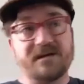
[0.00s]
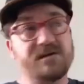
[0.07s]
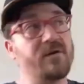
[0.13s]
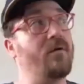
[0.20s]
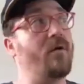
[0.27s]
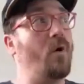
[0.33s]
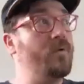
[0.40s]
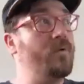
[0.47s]
So
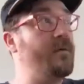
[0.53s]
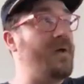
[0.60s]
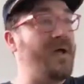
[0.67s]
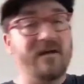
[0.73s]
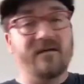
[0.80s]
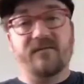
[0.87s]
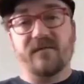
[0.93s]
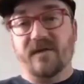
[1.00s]
you're only
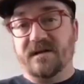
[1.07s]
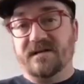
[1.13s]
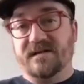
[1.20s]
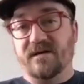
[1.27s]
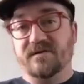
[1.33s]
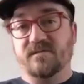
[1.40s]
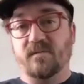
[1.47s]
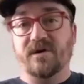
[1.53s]
paying for the
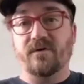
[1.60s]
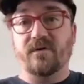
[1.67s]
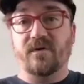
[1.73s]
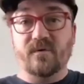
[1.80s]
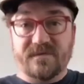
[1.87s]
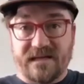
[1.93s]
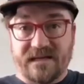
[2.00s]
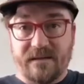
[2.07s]
containers when you're
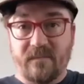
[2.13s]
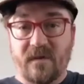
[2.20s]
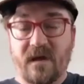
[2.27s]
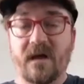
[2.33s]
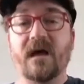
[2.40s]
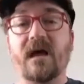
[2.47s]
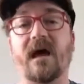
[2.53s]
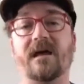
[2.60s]
using them
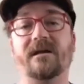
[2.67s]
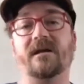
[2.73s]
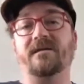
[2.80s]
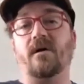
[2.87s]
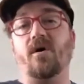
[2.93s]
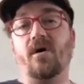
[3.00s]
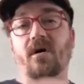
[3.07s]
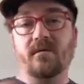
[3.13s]
and not
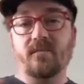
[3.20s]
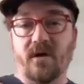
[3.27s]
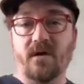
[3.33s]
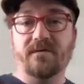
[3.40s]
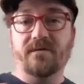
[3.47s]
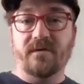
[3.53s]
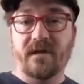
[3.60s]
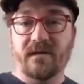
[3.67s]
the hardware
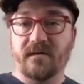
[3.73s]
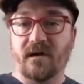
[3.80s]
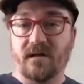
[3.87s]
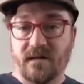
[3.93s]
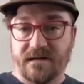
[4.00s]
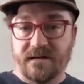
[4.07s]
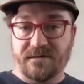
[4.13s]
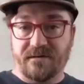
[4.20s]
underneath the
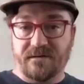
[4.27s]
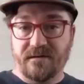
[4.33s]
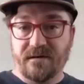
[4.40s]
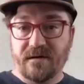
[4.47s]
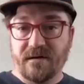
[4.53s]
cluster.